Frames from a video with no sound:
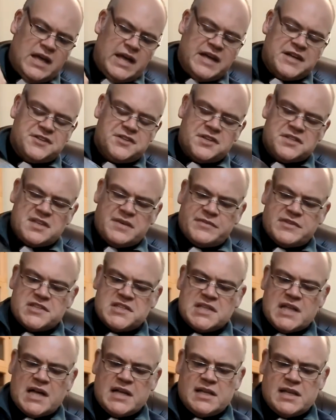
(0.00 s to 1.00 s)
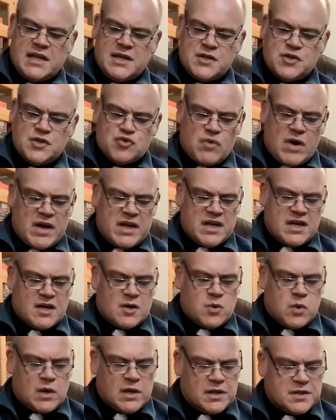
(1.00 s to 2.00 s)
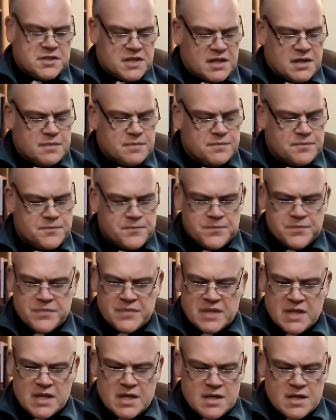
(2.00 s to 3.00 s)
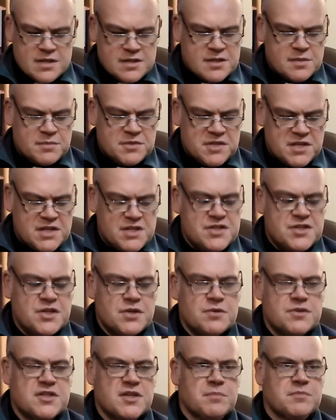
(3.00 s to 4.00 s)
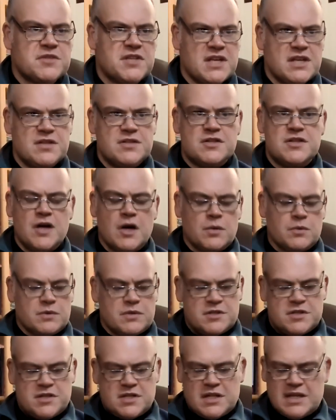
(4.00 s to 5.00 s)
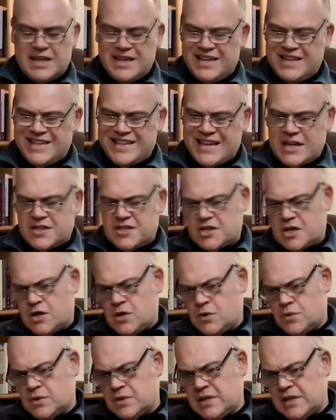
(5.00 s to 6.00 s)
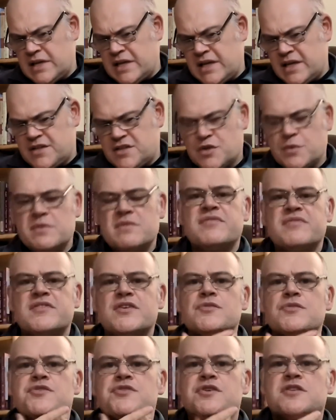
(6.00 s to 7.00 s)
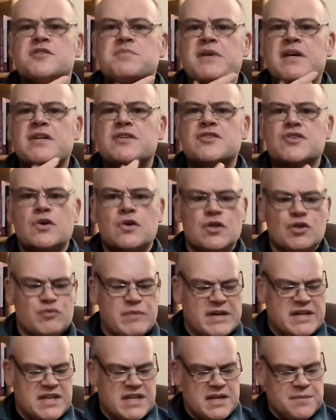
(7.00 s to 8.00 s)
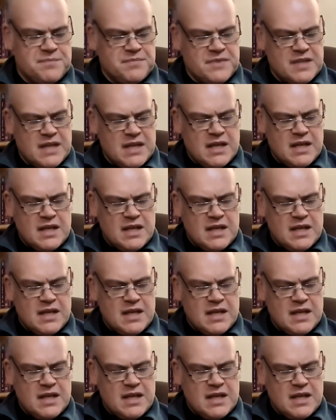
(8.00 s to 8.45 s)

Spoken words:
It does have a slightly drying quality. Some teas do, some teas don't. That's only 2 infusions, but it's already